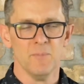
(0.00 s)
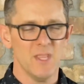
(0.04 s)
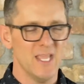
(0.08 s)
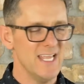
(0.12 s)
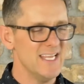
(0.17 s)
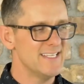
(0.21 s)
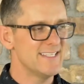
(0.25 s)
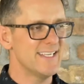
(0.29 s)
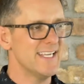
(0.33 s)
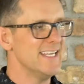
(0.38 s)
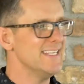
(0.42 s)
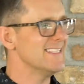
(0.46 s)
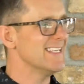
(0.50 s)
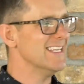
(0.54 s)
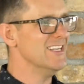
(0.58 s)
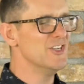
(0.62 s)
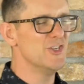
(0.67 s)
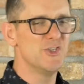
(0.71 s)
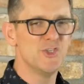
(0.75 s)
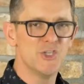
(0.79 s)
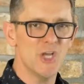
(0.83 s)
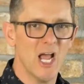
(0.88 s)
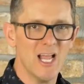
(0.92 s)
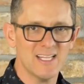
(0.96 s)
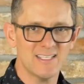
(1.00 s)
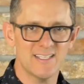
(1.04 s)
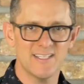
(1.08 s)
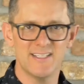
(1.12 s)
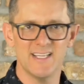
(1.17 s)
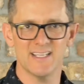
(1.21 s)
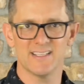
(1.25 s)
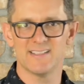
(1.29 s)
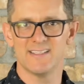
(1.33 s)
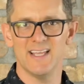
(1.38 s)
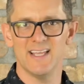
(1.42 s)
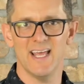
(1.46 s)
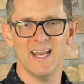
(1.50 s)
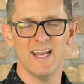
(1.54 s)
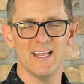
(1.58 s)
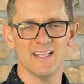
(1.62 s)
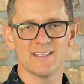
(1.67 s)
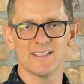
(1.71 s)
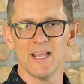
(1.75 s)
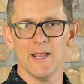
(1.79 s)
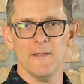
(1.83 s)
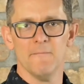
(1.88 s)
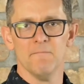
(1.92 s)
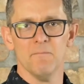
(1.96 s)
He sees injustice that
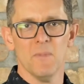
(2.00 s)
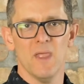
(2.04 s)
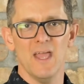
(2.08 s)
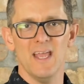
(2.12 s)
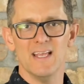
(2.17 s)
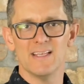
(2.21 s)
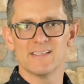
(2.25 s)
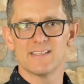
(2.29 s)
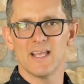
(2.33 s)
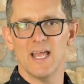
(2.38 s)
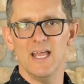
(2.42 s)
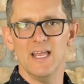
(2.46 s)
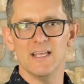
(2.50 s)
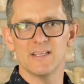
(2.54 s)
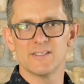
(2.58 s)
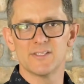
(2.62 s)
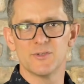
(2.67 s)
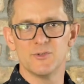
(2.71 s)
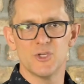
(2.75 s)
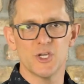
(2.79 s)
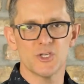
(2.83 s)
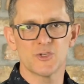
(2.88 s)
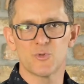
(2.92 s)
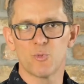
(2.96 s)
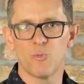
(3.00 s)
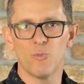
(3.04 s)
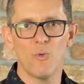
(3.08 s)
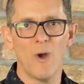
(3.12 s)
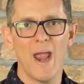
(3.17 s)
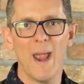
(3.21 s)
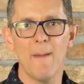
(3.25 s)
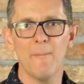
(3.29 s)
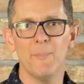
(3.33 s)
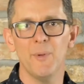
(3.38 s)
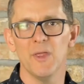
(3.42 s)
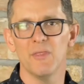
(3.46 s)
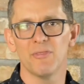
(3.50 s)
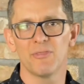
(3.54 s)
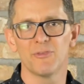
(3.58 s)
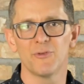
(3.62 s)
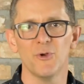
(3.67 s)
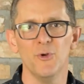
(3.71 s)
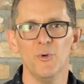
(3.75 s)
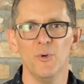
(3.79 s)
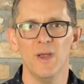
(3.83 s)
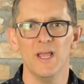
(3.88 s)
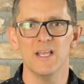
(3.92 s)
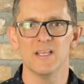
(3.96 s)
is just rampant
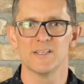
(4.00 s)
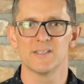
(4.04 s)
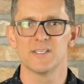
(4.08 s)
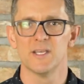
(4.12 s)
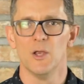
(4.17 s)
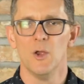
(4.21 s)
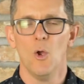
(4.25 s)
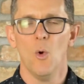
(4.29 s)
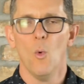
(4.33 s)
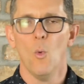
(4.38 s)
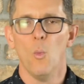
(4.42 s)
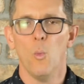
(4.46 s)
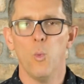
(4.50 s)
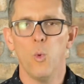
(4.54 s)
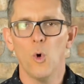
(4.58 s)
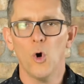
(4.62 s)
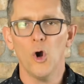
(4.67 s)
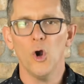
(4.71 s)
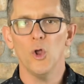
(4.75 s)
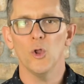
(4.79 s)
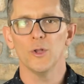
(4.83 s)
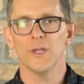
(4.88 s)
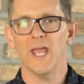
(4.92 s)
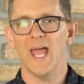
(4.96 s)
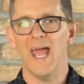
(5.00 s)
through his world.